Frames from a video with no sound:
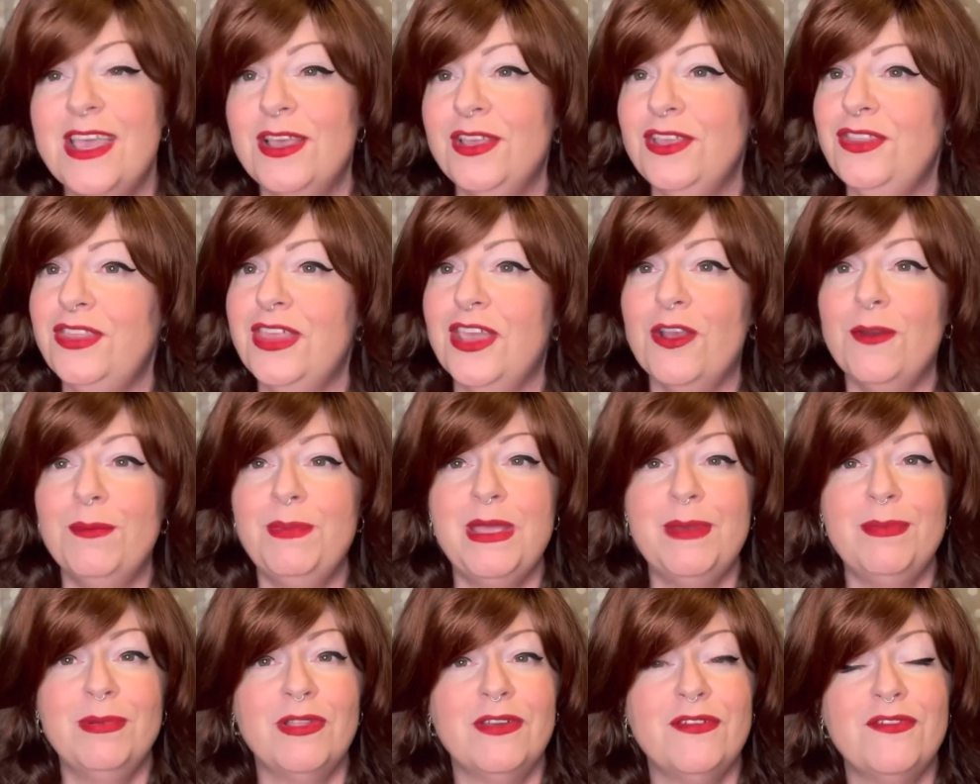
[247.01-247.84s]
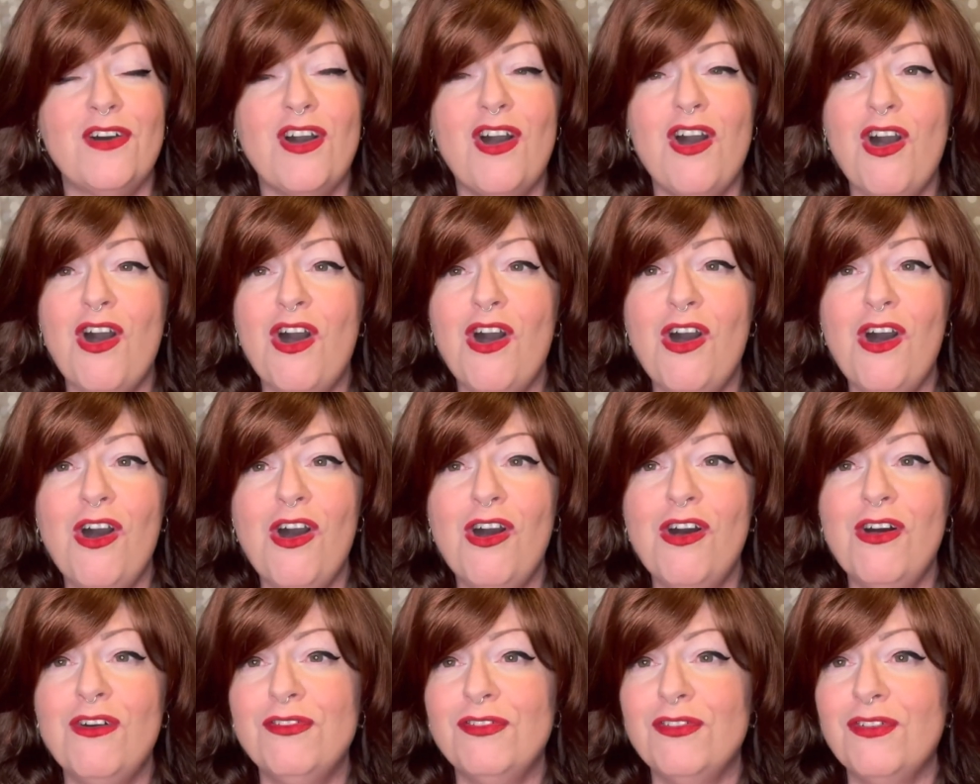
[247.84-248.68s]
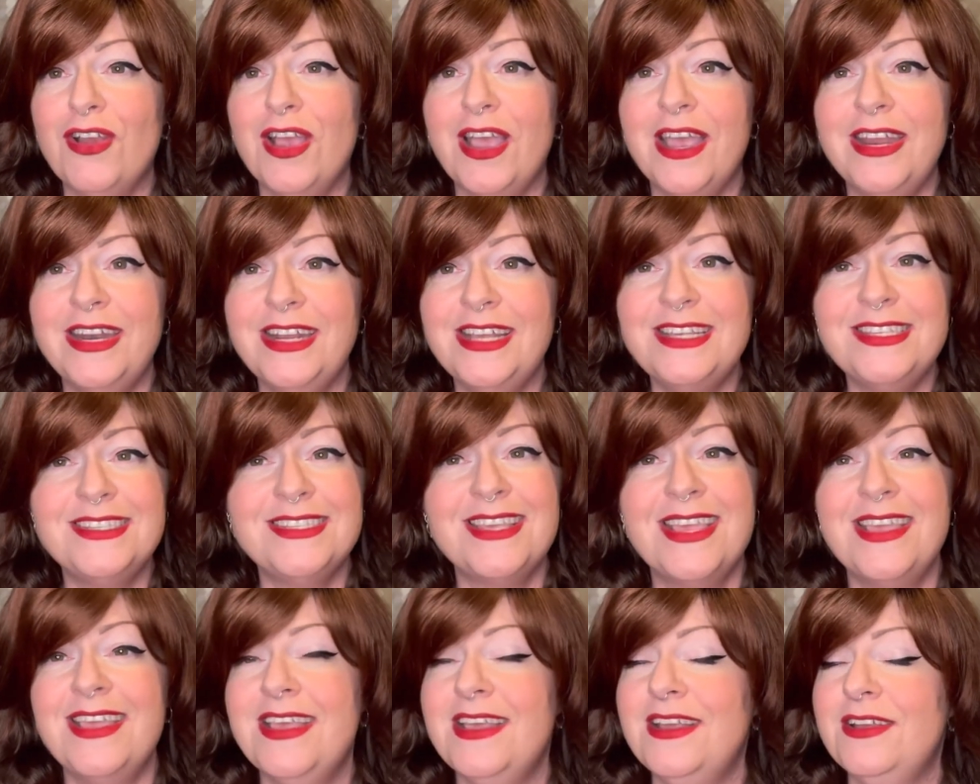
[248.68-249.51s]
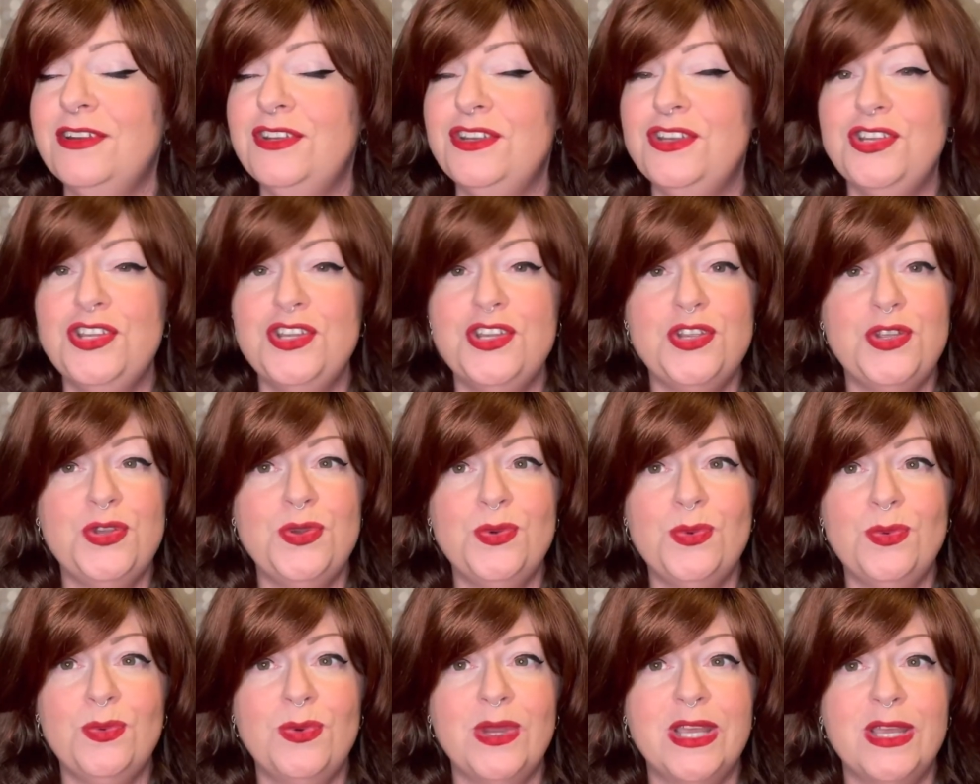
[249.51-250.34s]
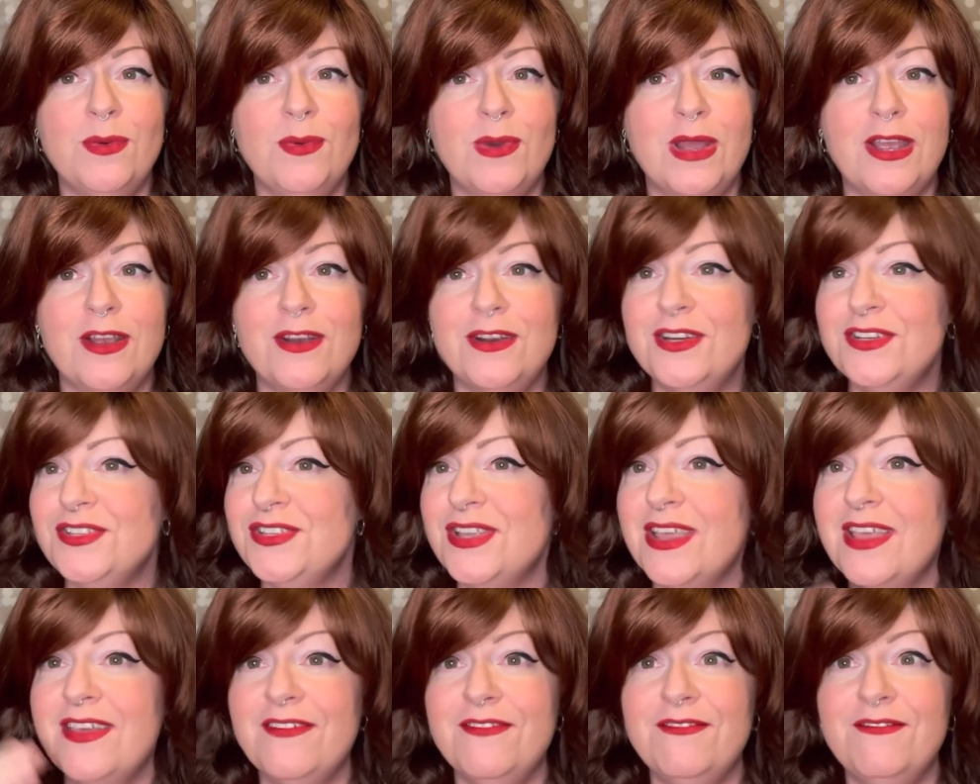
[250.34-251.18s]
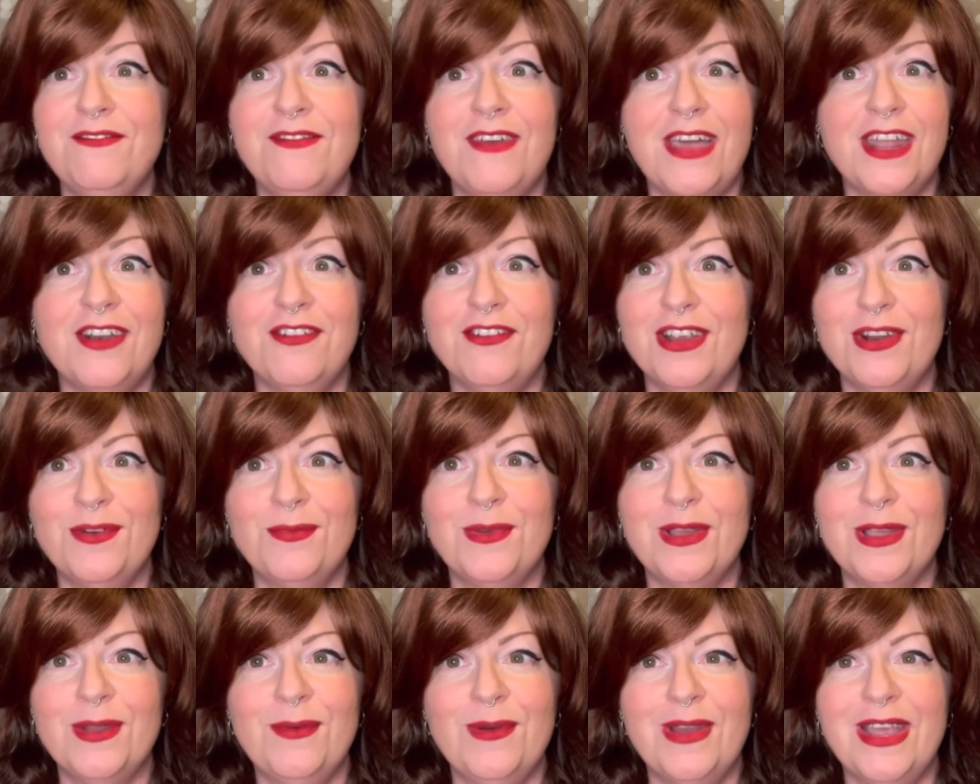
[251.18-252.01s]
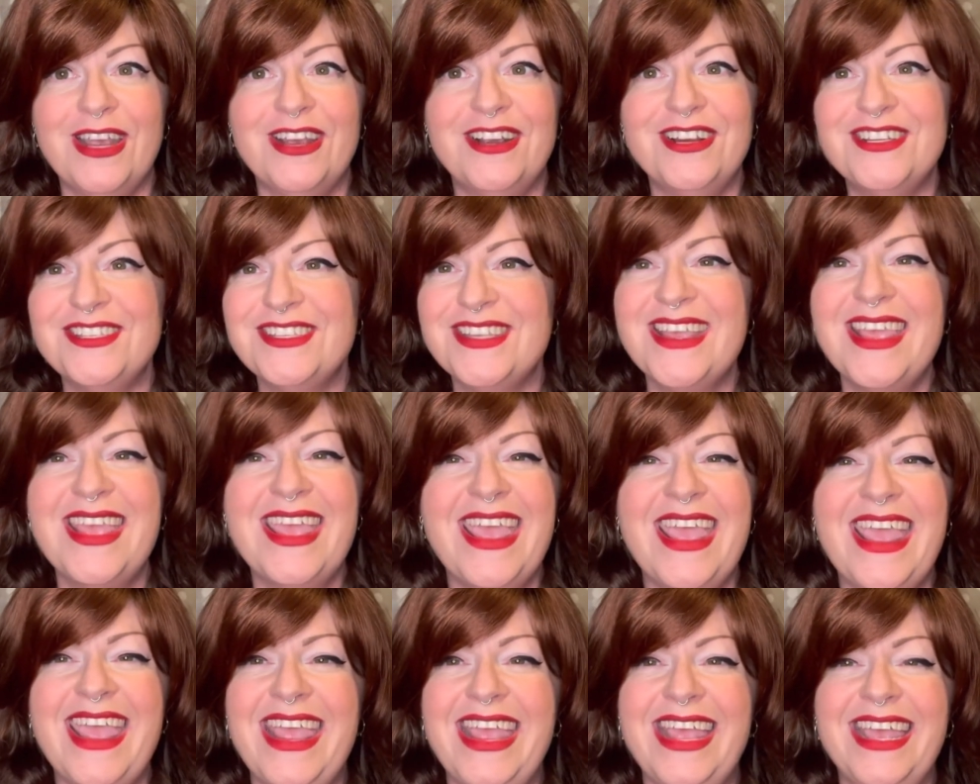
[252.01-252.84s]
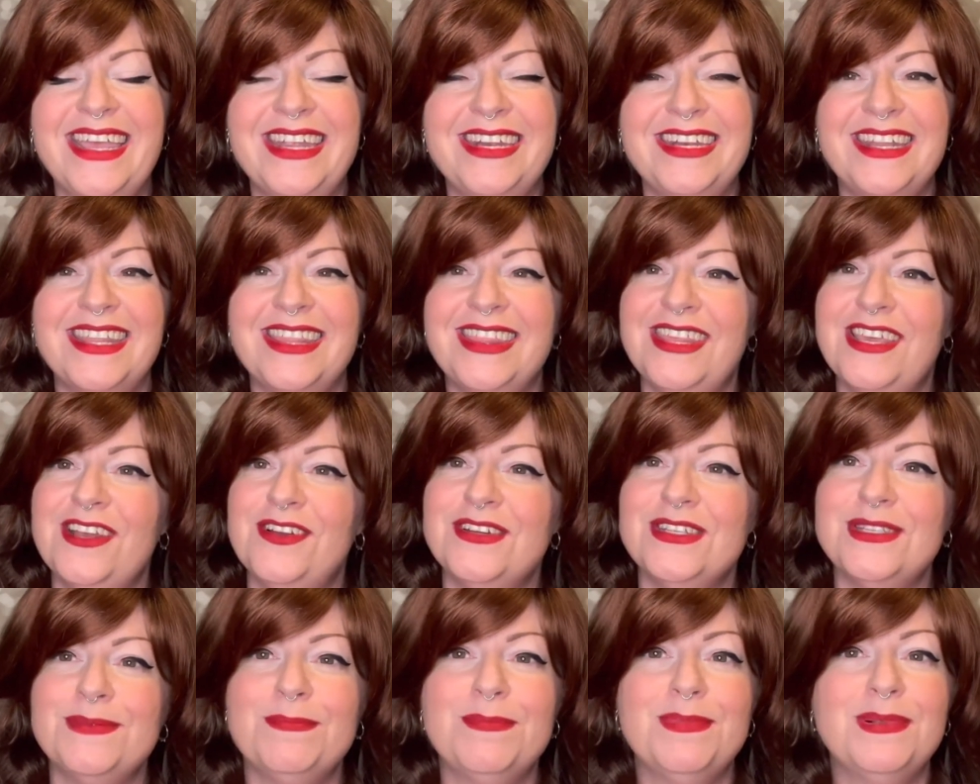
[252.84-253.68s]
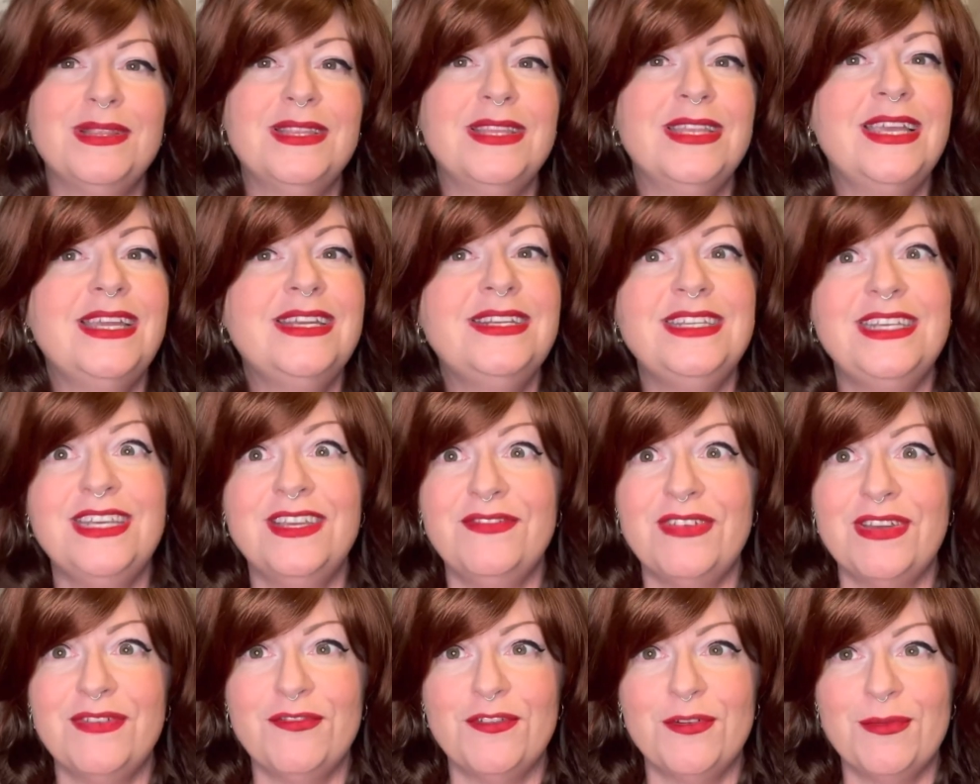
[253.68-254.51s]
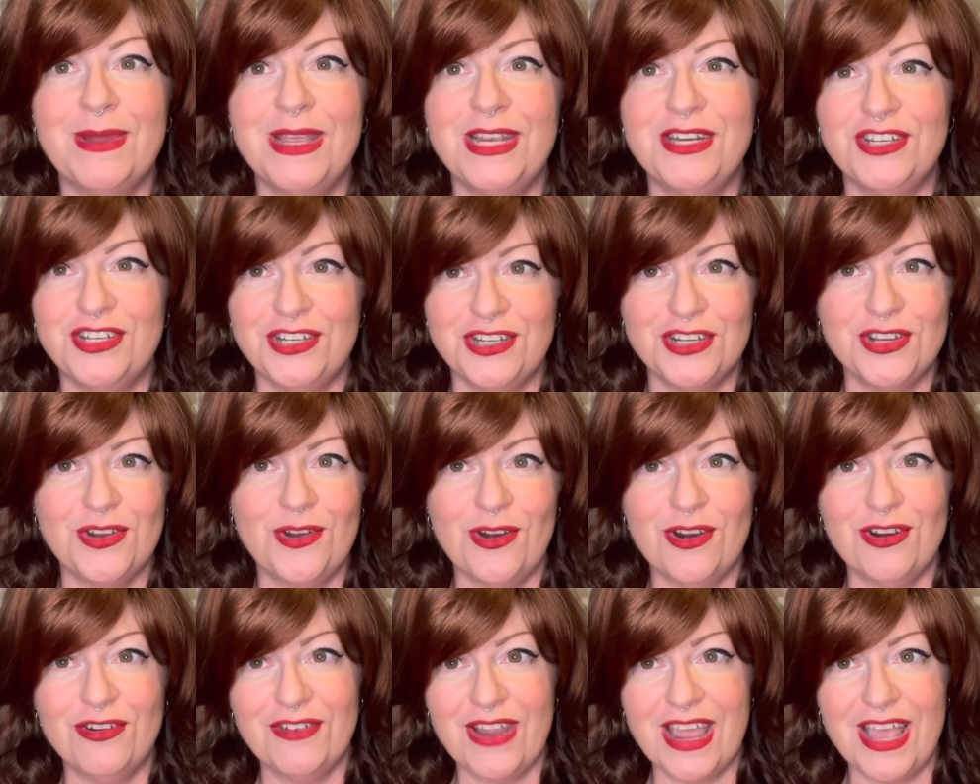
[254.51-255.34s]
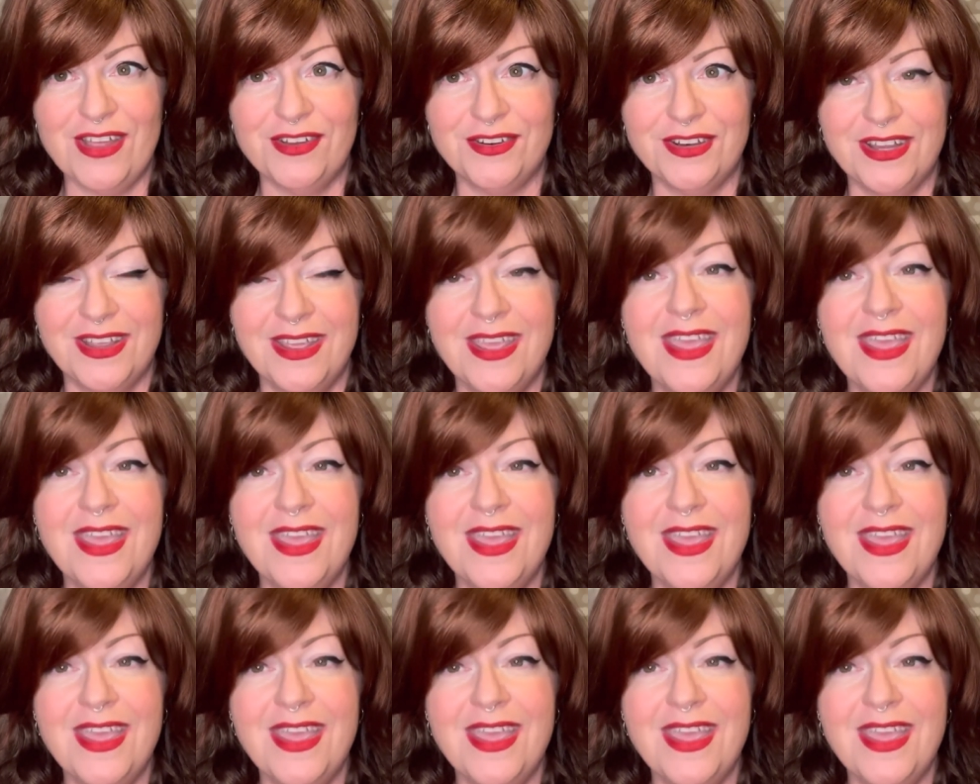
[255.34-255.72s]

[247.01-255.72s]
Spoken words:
There are people of all varieties, new wig wearers, veteran wig wearers, and there is plenty of information to go around.